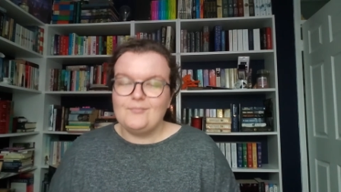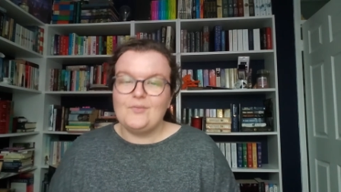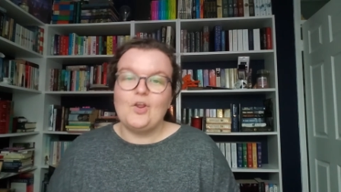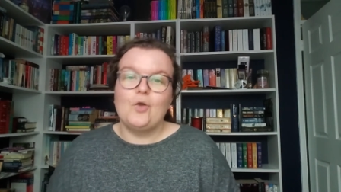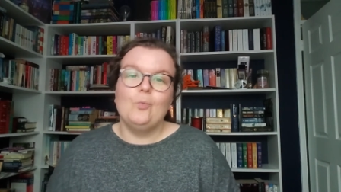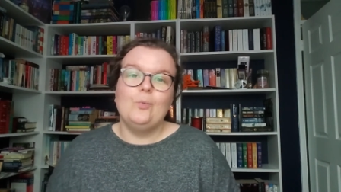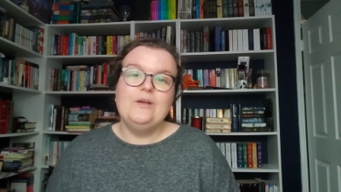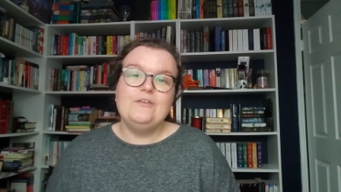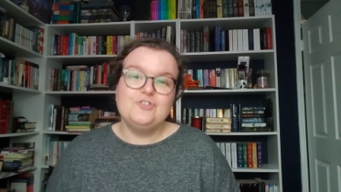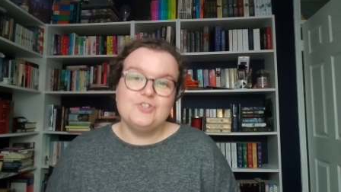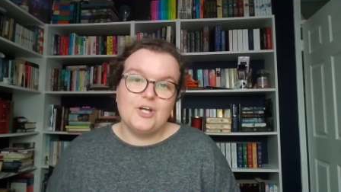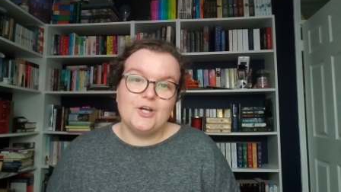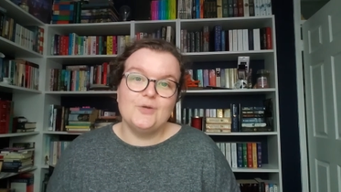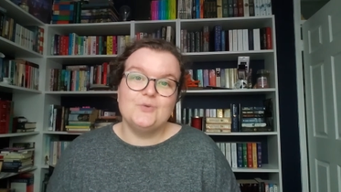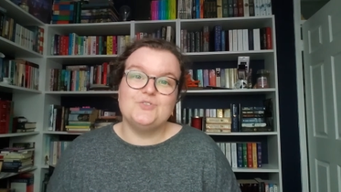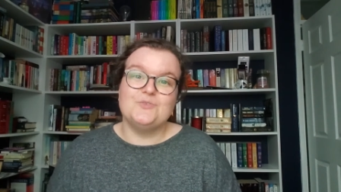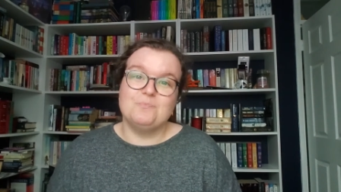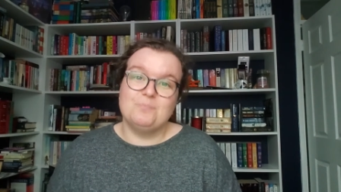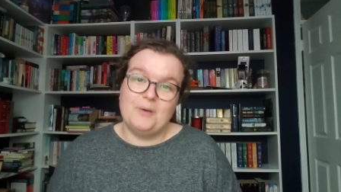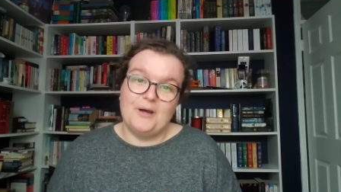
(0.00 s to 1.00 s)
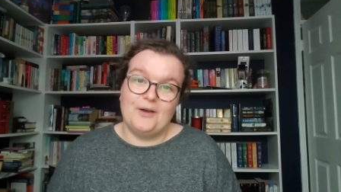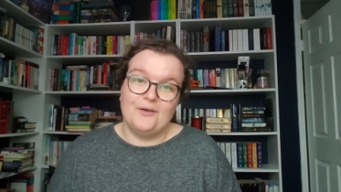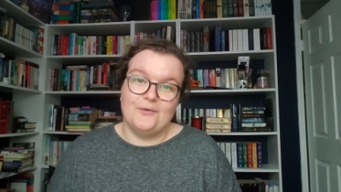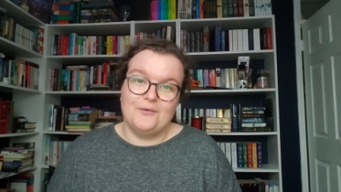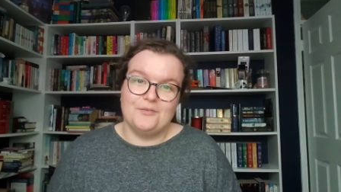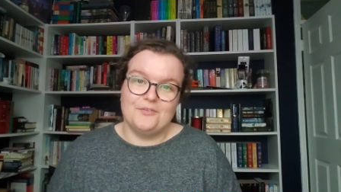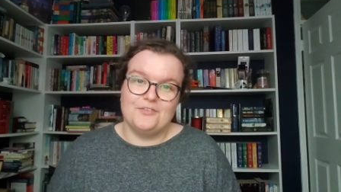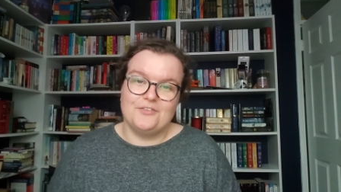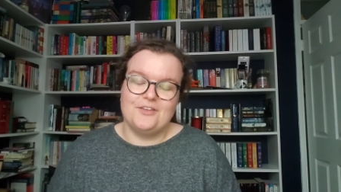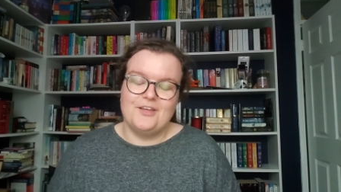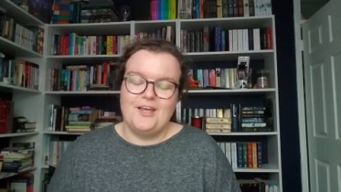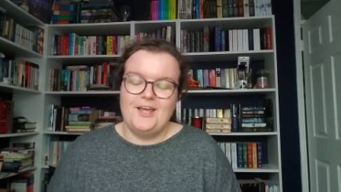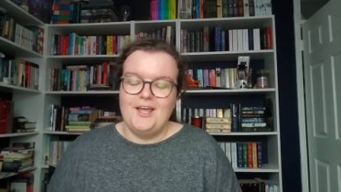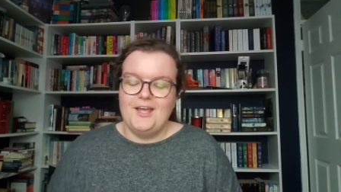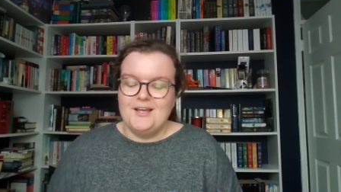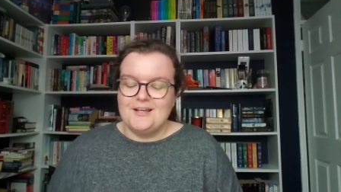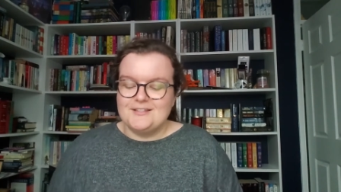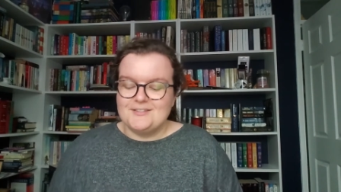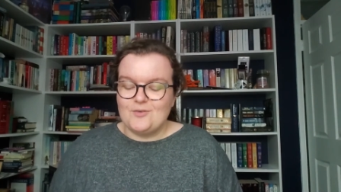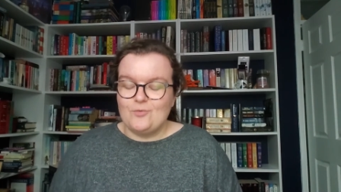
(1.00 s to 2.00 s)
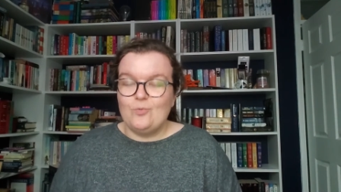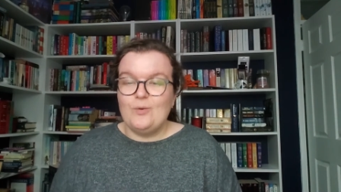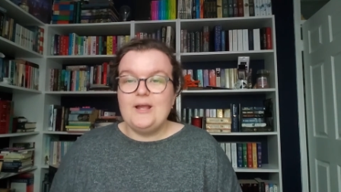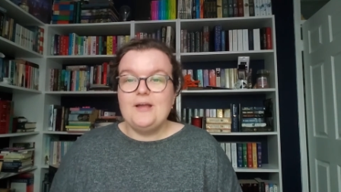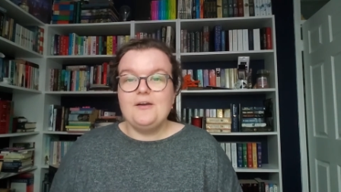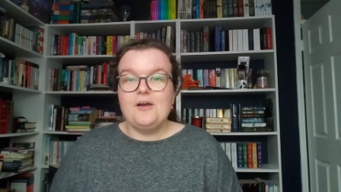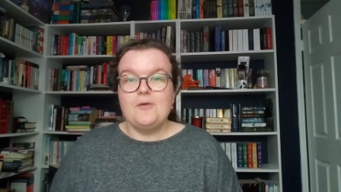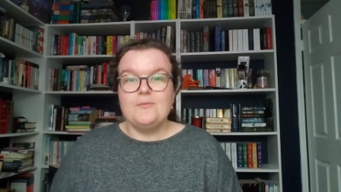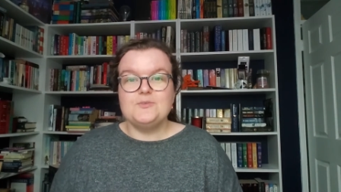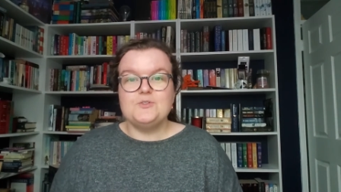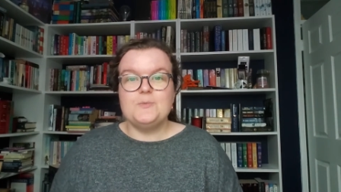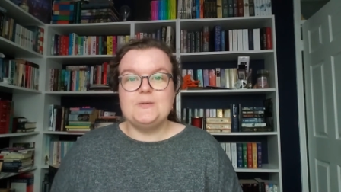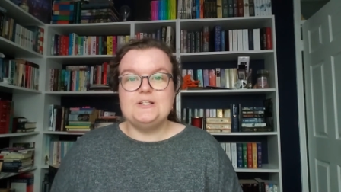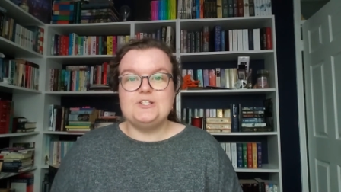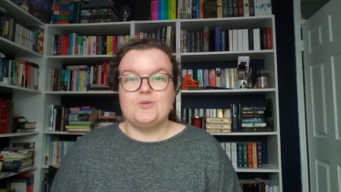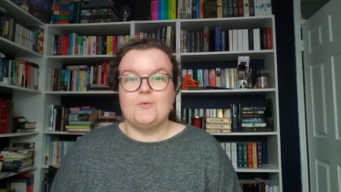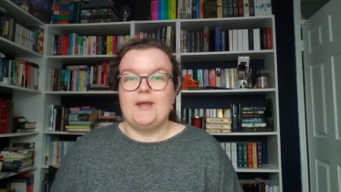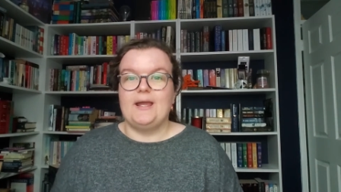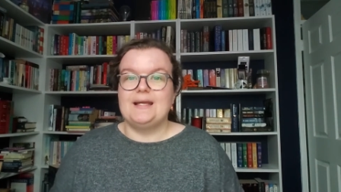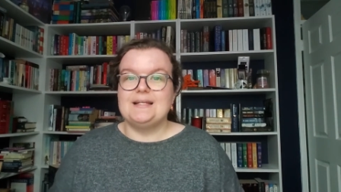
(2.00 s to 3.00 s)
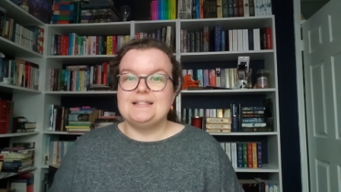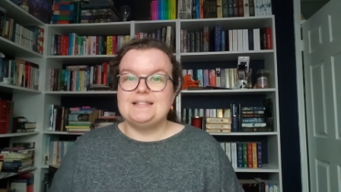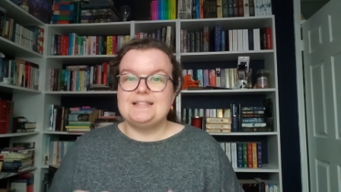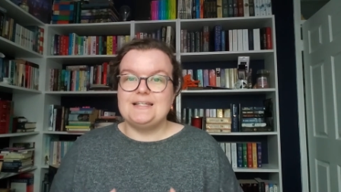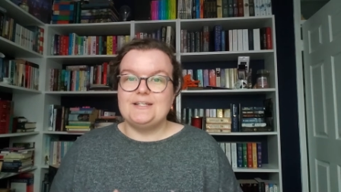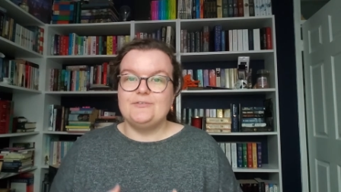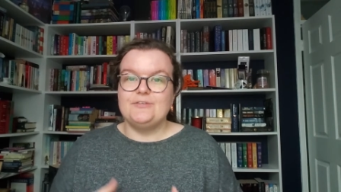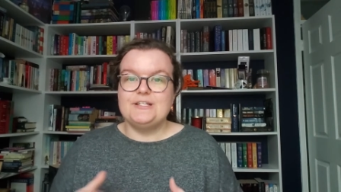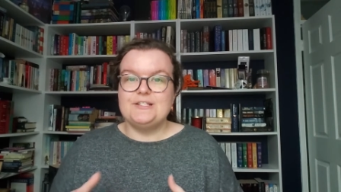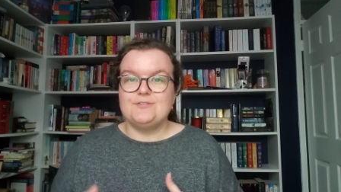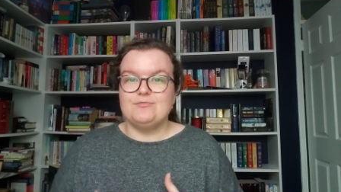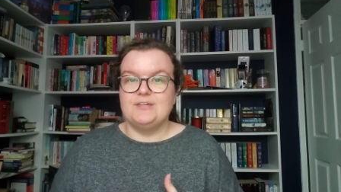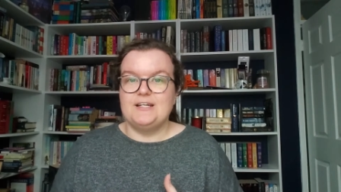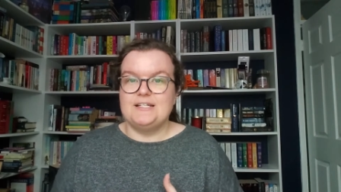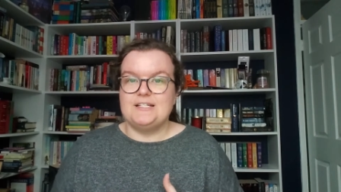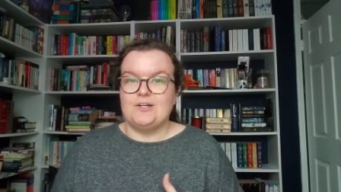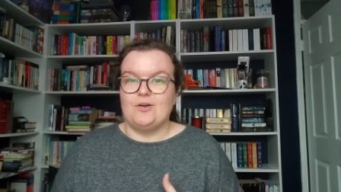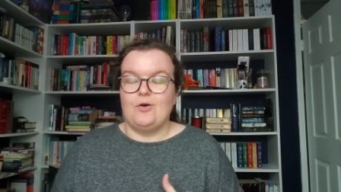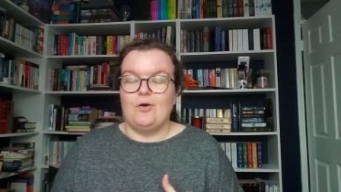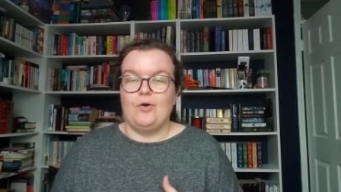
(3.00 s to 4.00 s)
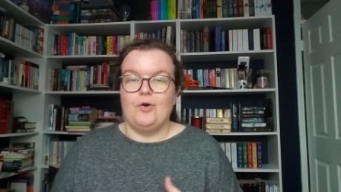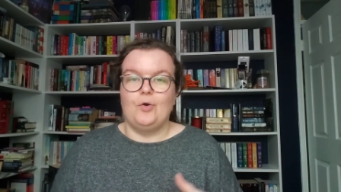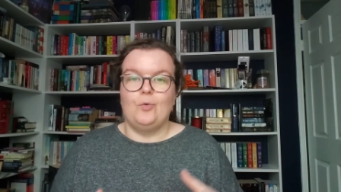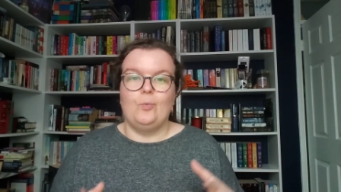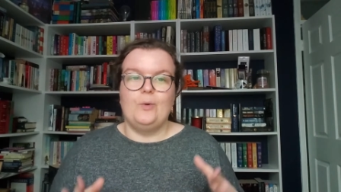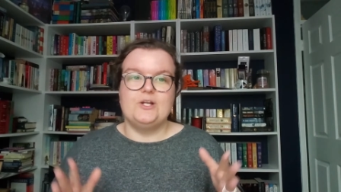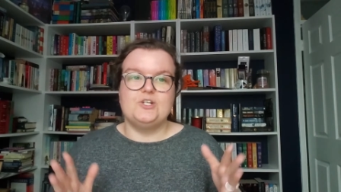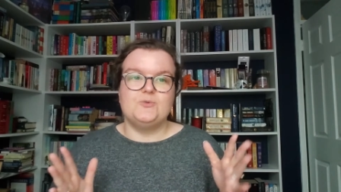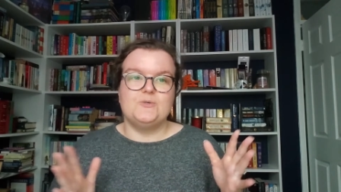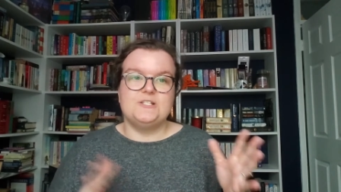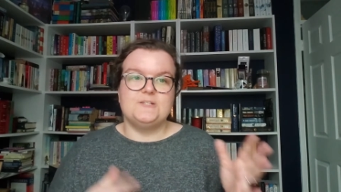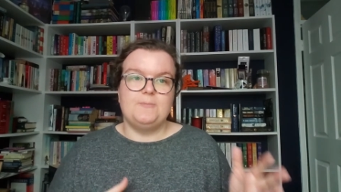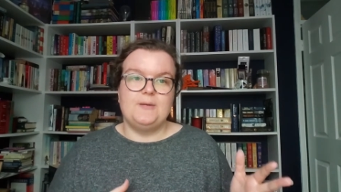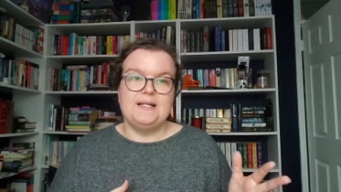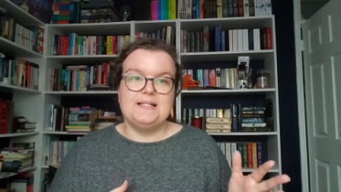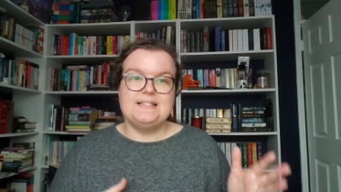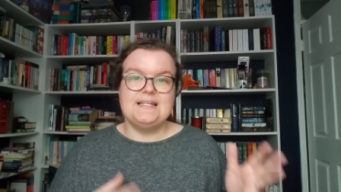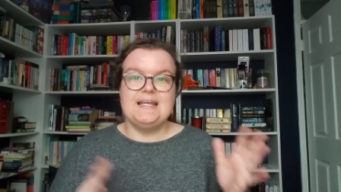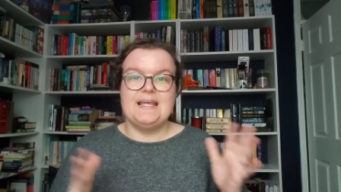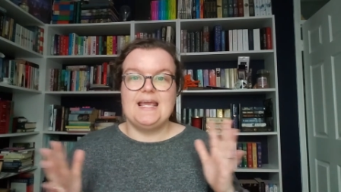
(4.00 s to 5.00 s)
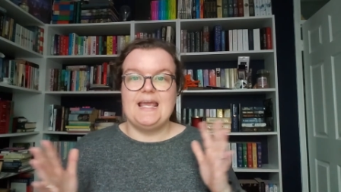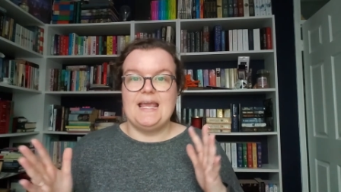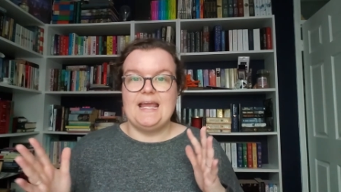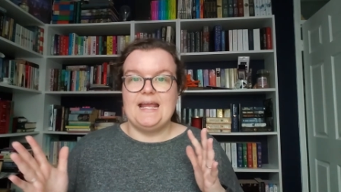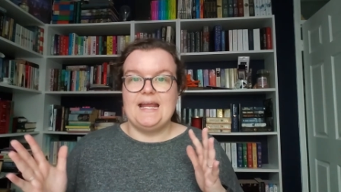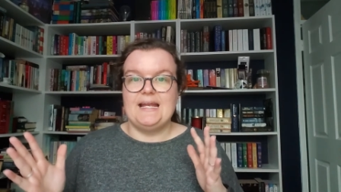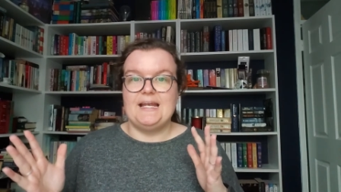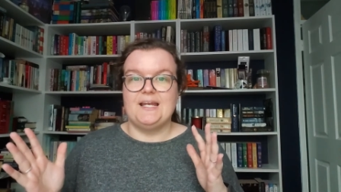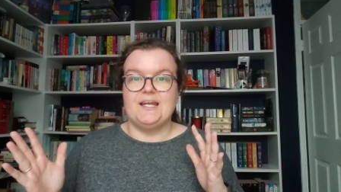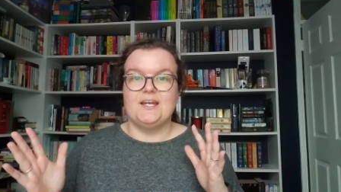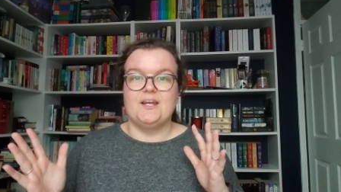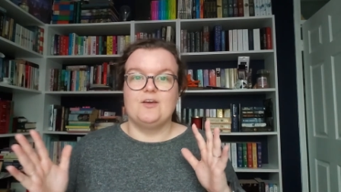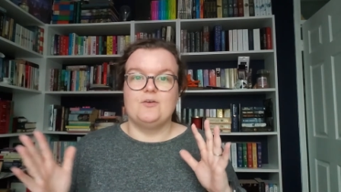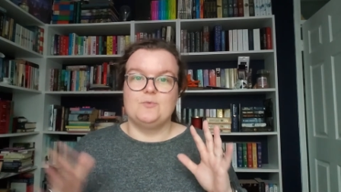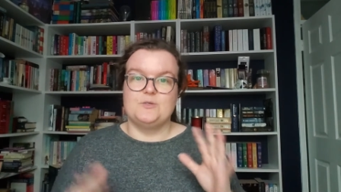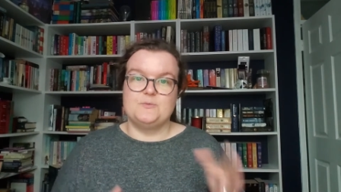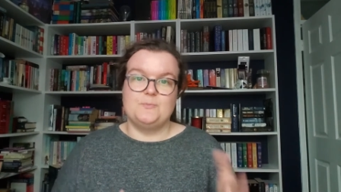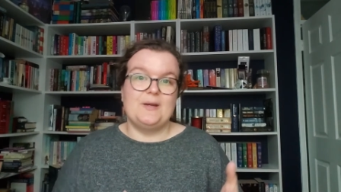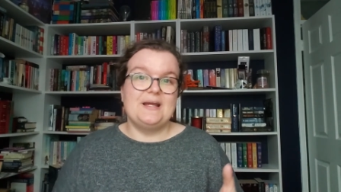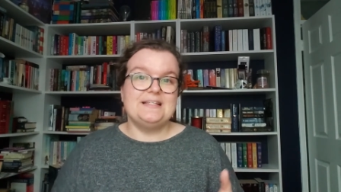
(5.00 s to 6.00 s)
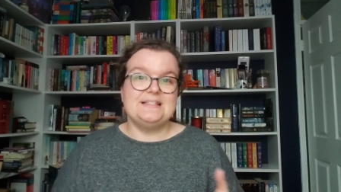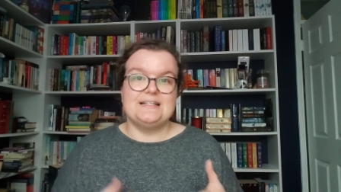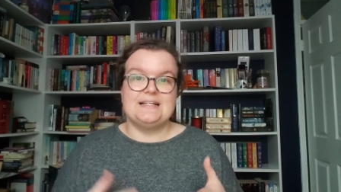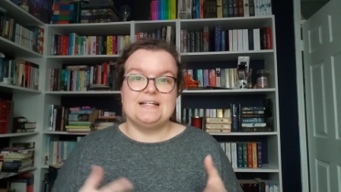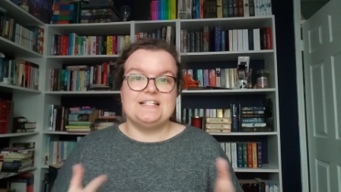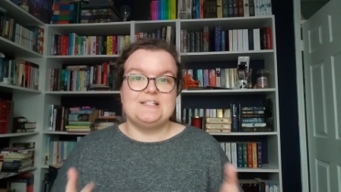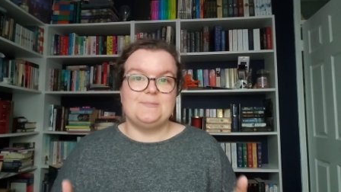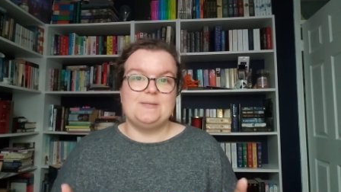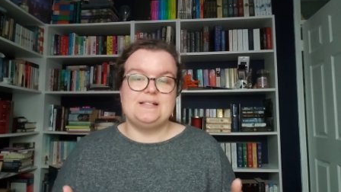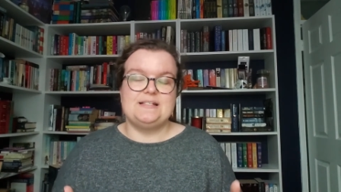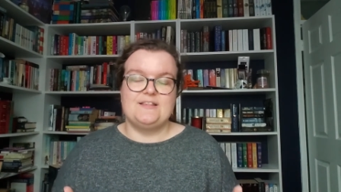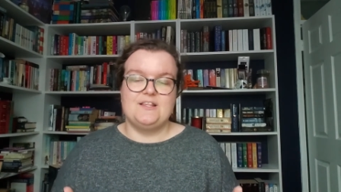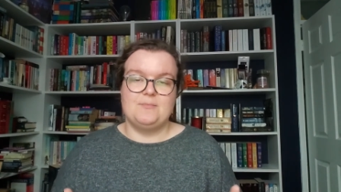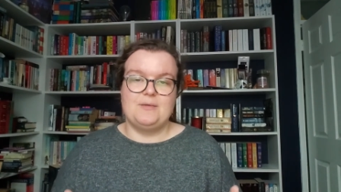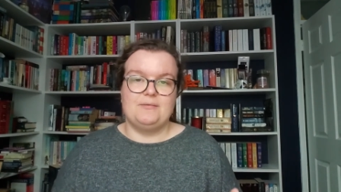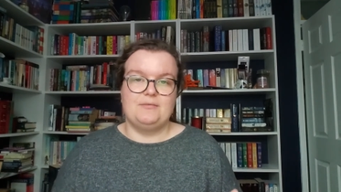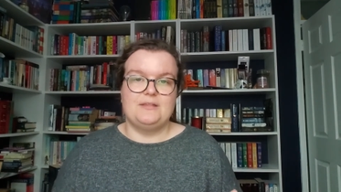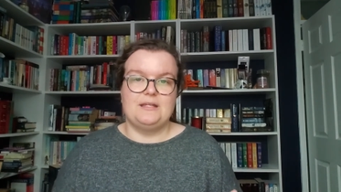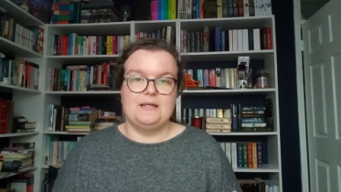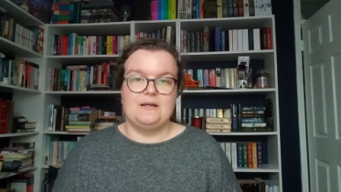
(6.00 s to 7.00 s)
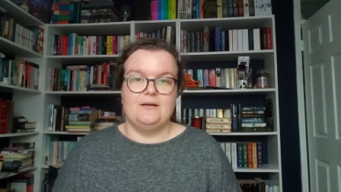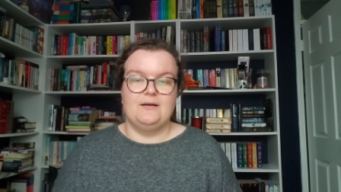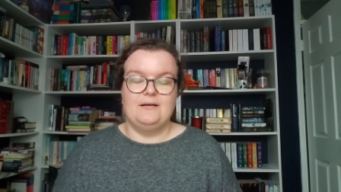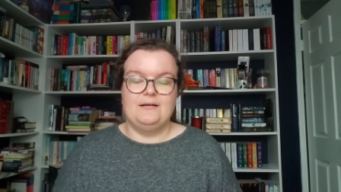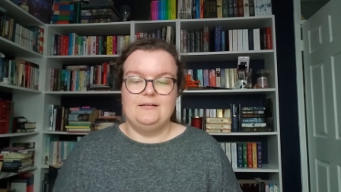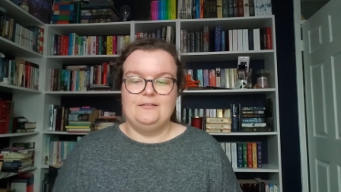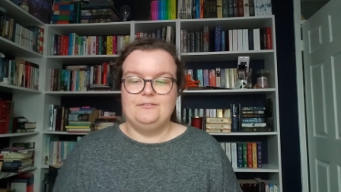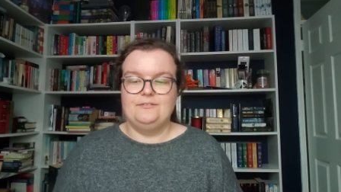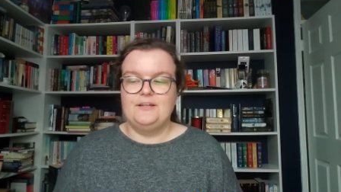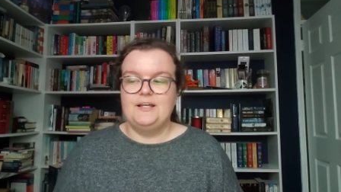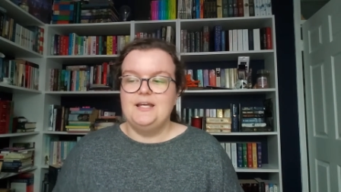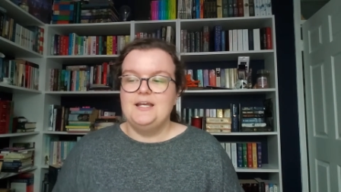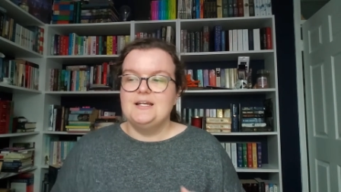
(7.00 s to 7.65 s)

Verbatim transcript: we've chosen both. So we're going to be doing a series read along, which we're splitting in, was basically splitting the month in half.